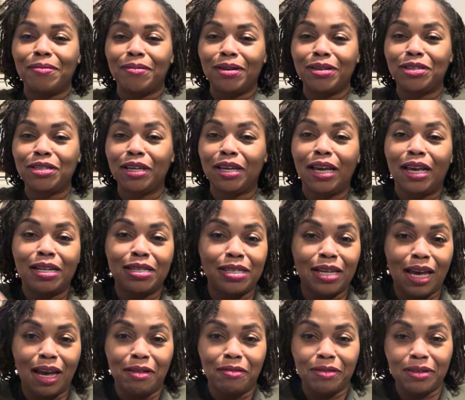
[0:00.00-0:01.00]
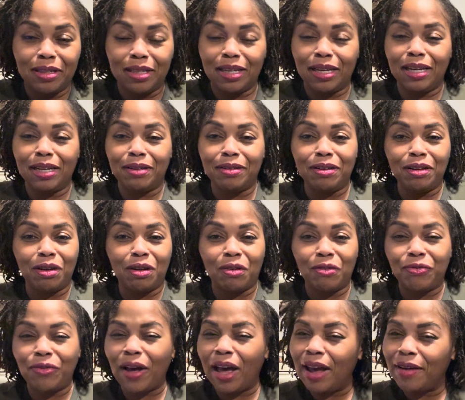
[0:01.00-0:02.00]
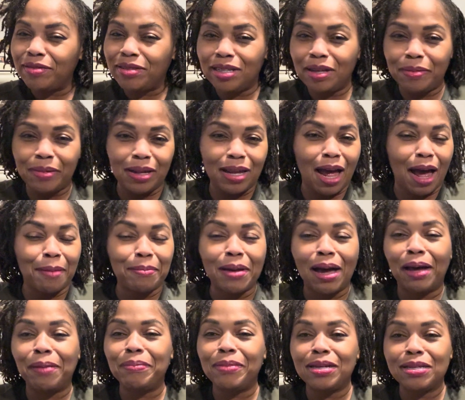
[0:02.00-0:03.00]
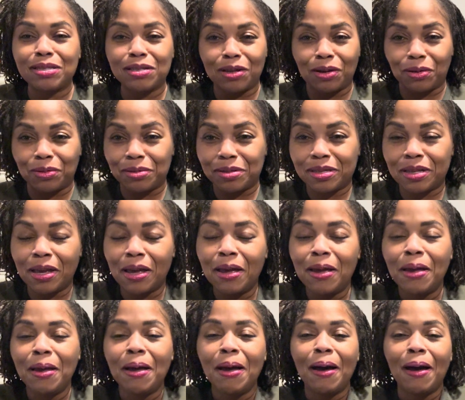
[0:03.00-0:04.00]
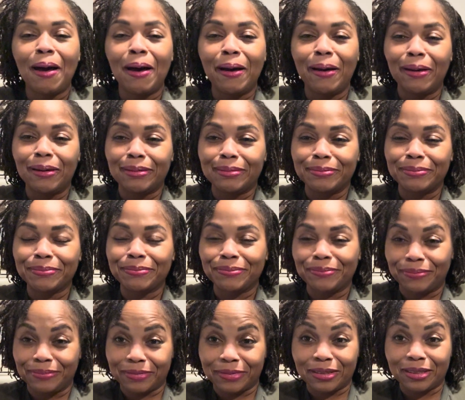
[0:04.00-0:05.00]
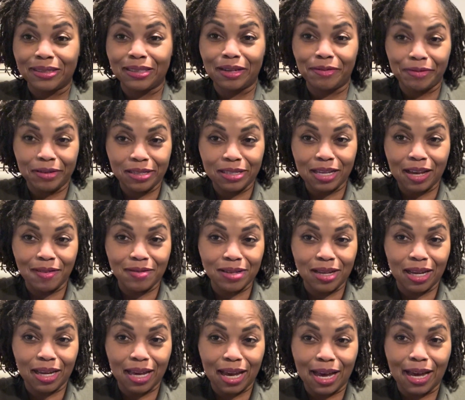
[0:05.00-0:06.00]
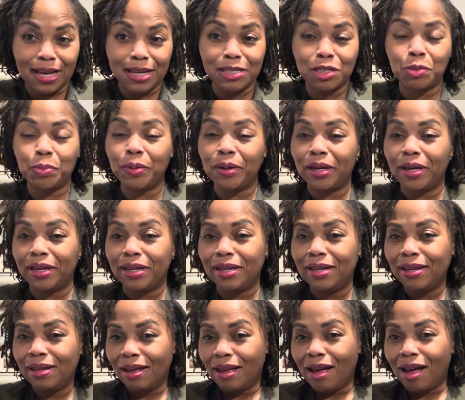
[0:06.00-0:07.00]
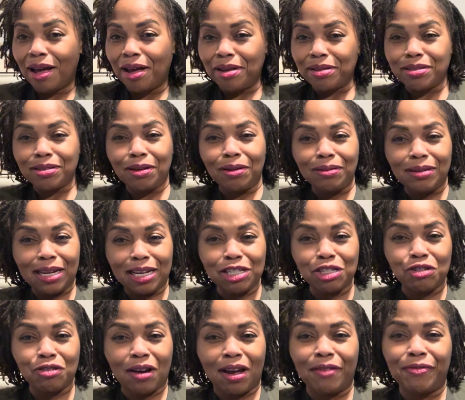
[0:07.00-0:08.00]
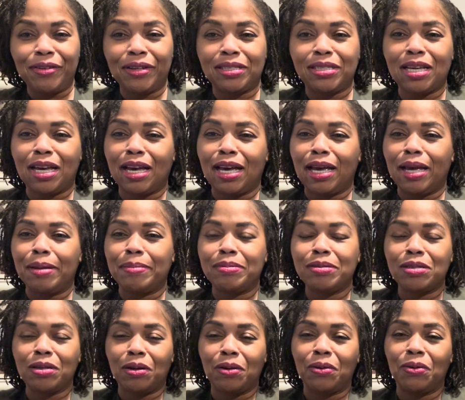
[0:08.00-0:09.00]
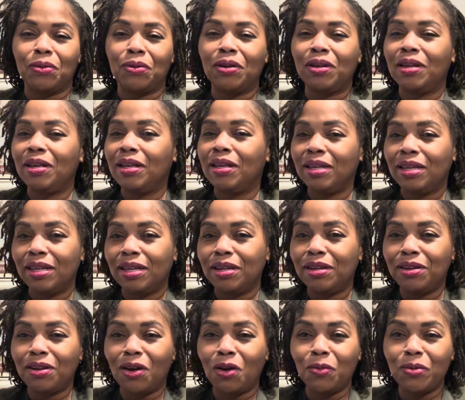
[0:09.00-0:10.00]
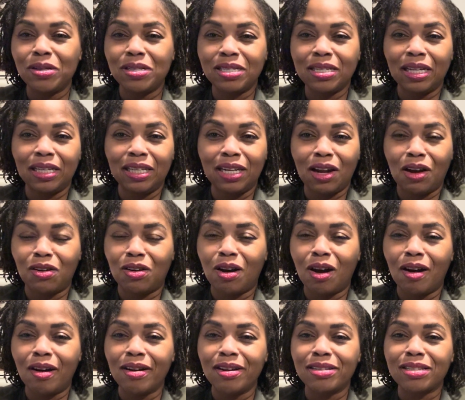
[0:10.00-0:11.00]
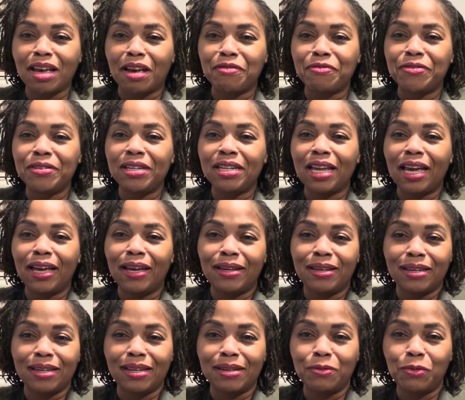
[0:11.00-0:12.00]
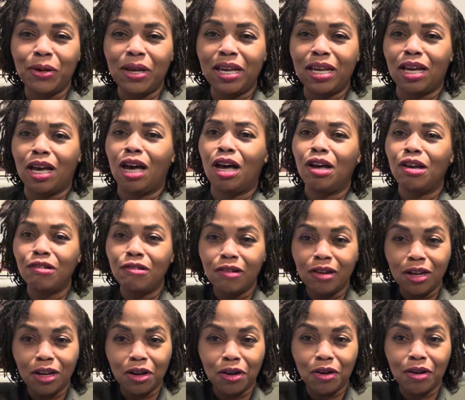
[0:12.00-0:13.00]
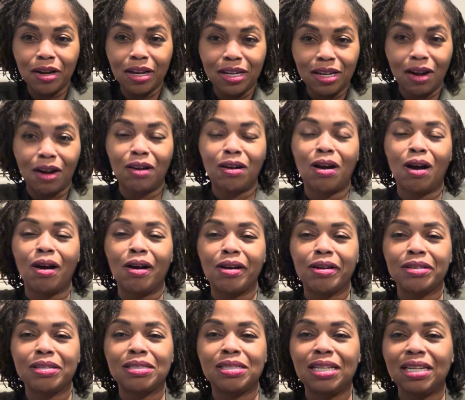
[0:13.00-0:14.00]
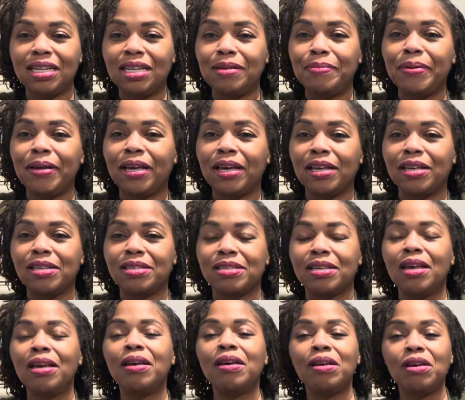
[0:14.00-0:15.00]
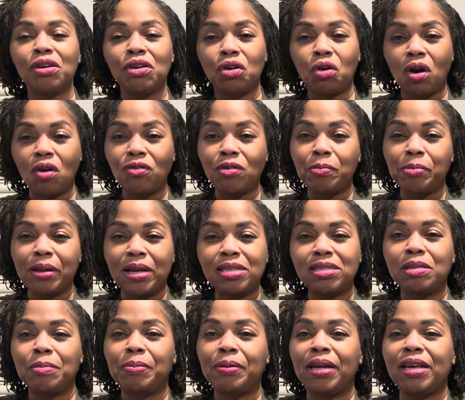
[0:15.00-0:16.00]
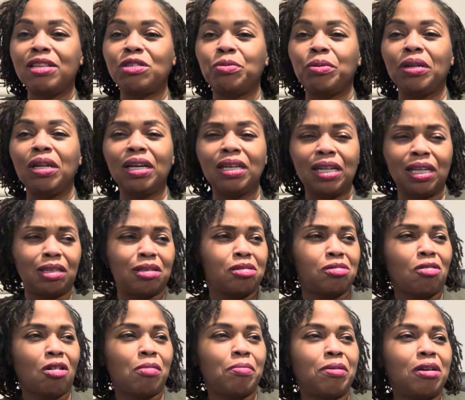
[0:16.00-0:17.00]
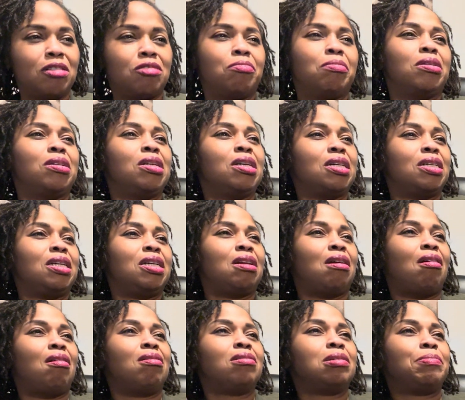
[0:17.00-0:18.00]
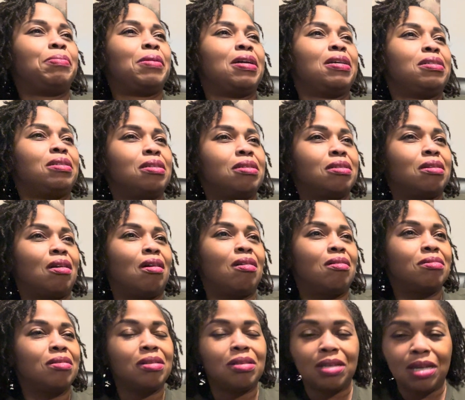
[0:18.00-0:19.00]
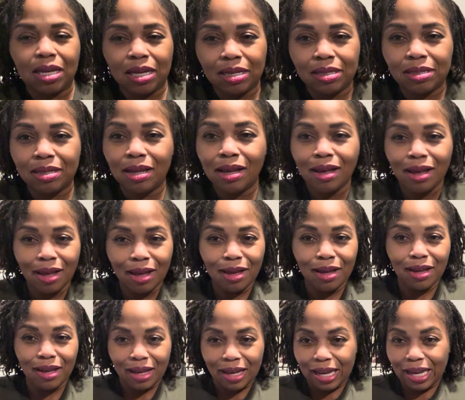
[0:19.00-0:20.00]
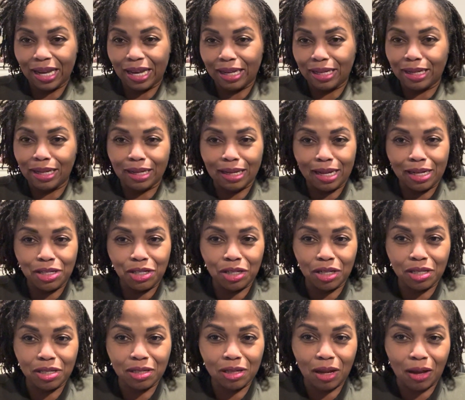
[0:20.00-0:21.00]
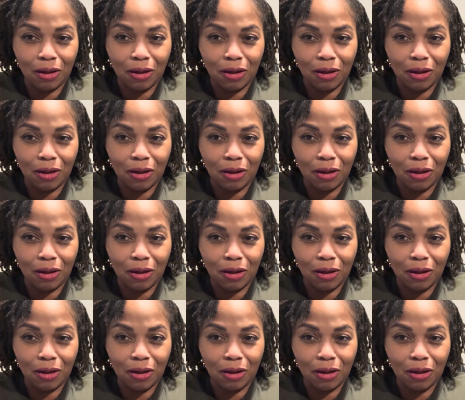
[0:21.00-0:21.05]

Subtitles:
to get to everything, 5, 10 minutes. I miss those. Um, Definitely saves on gas, but also less traffic time. So, we're sitting in our cars. I feel like we get hungrier in our cars sitting because going from place to place, we're looking at the Starbucks, we're looking at all the places and all the things, and it just